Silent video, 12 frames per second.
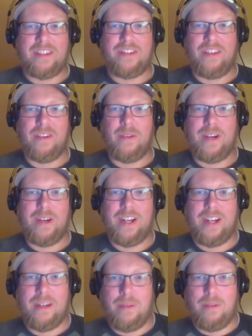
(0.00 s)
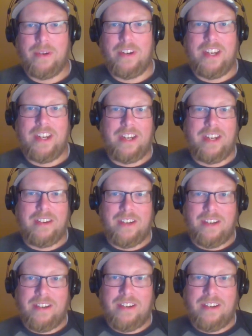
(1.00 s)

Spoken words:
So what are you hearing?